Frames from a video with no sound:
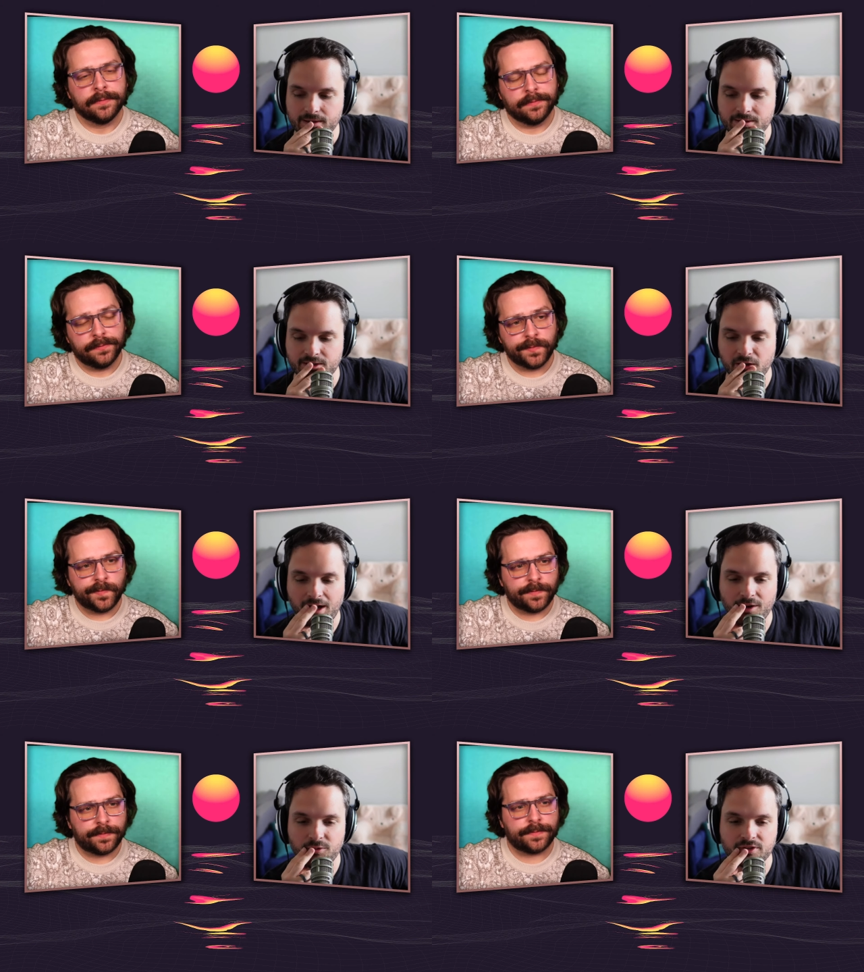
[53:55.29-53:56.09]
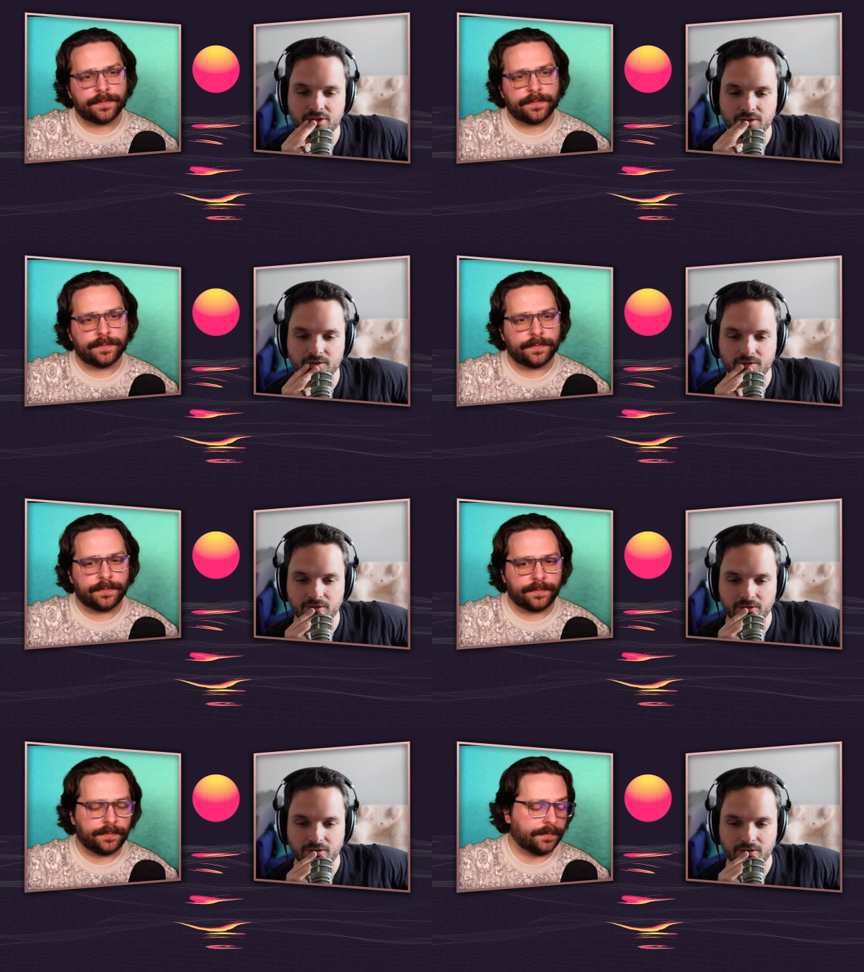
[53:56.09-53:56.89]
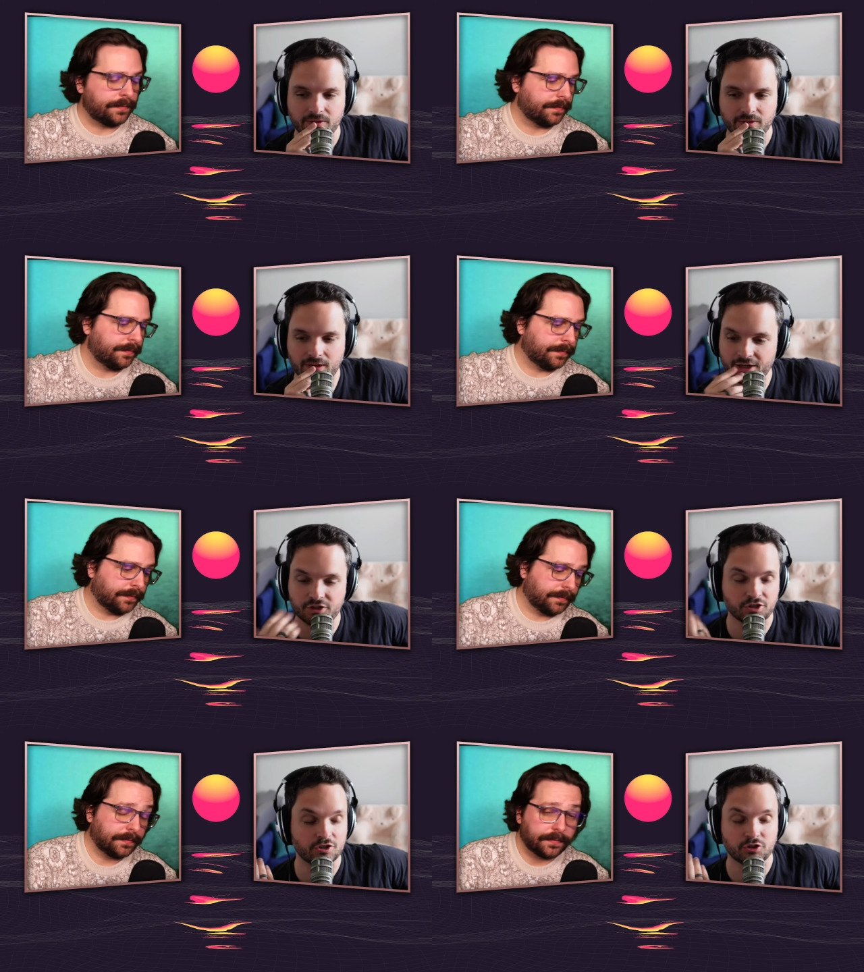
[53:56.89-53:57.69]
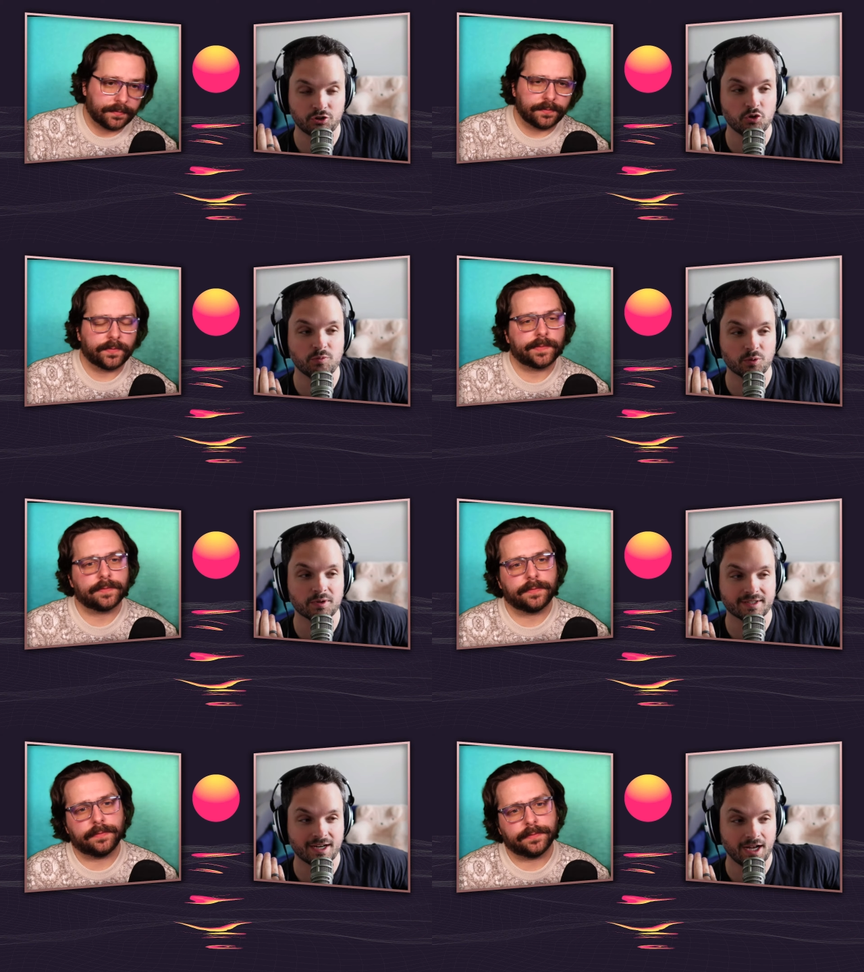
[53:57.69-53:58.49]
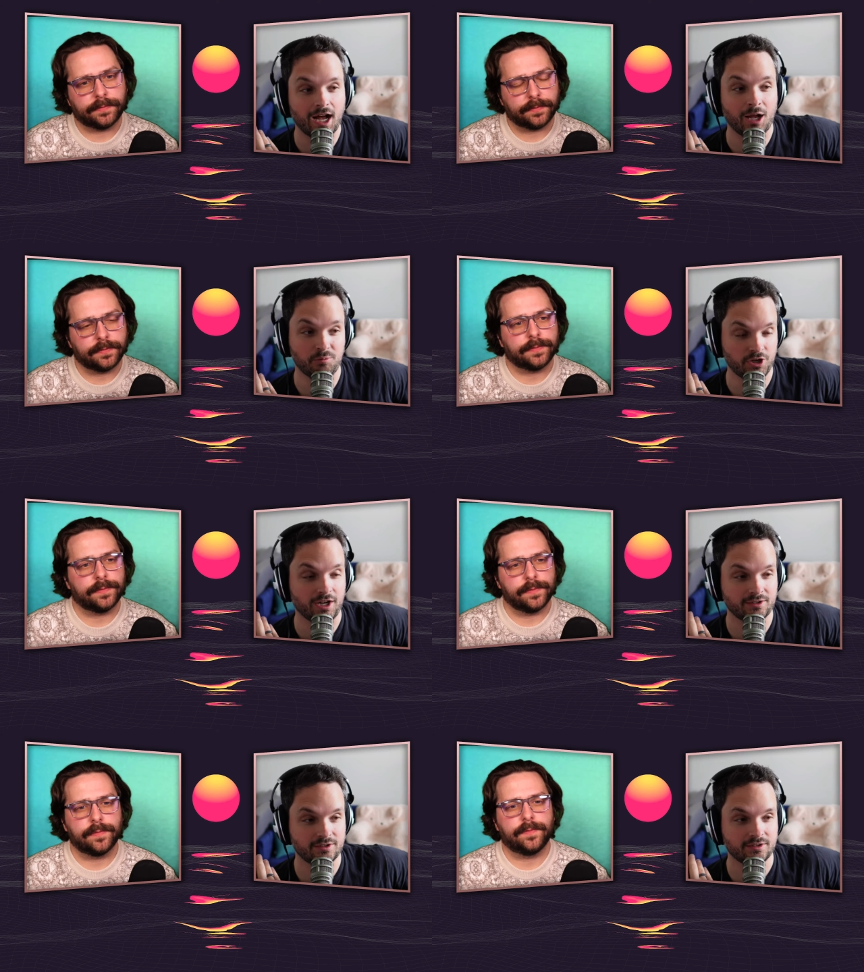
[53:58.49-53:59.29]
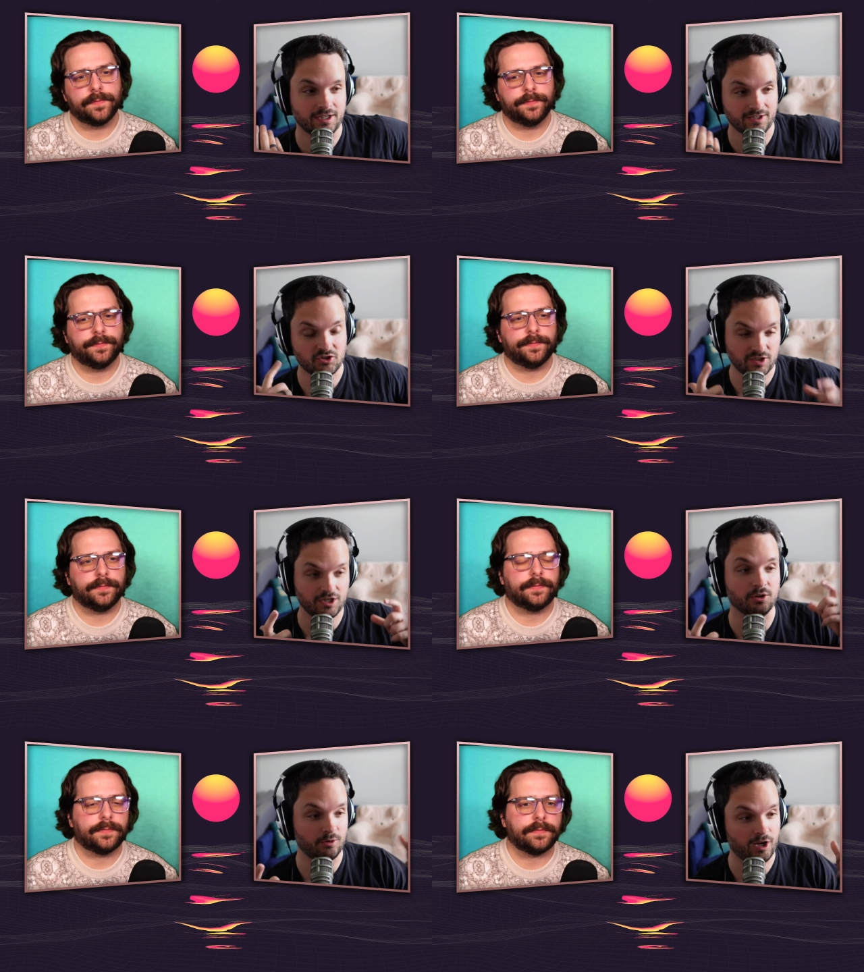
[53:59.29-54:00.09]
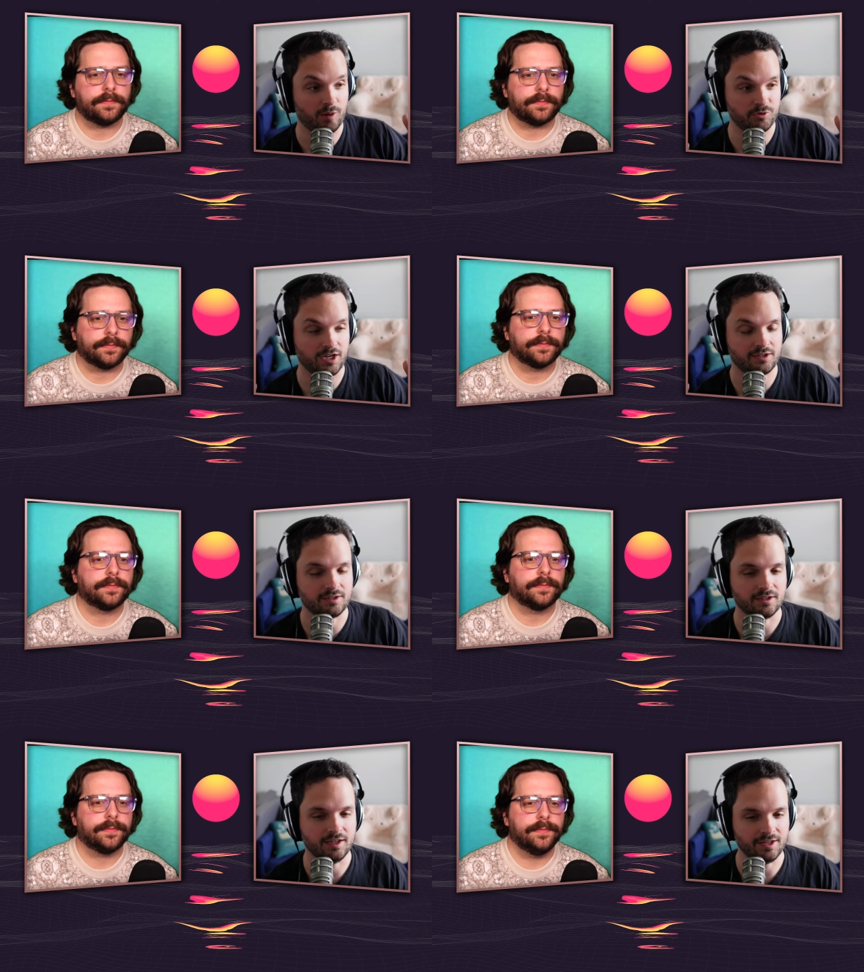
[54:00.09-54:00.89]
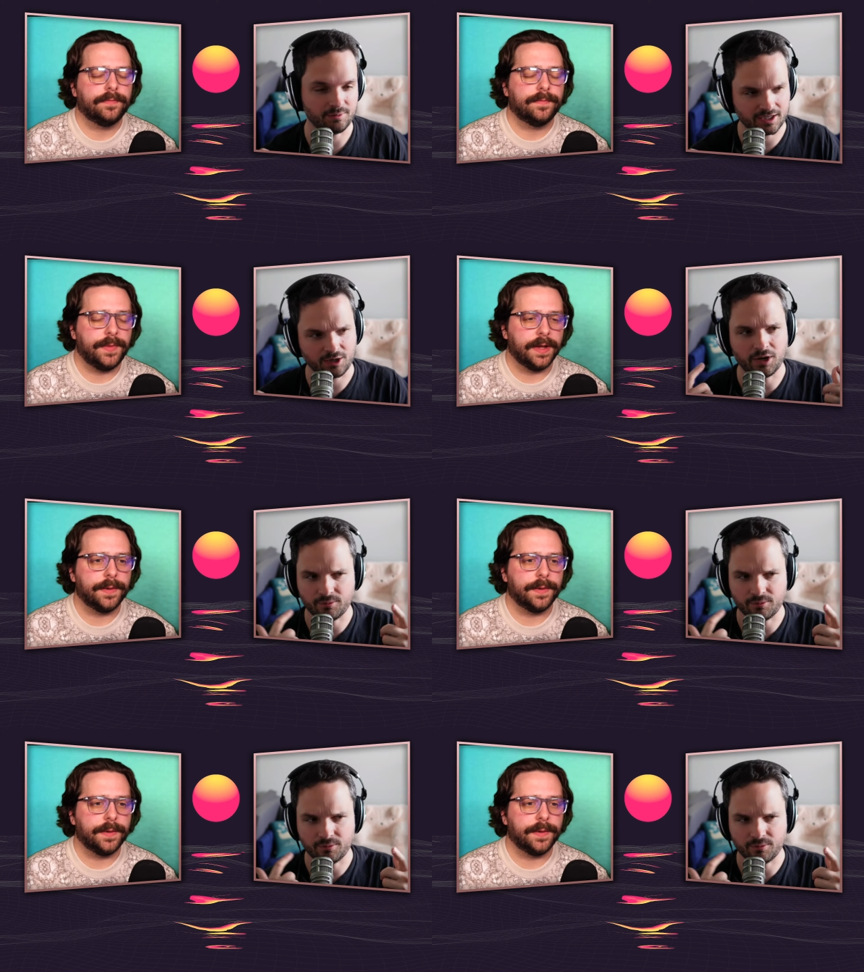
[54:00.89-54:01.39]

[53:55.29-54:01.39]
Speaker 1: So I was I just assumed there was like an object, like a singular object, and that was kind of what yeah. I was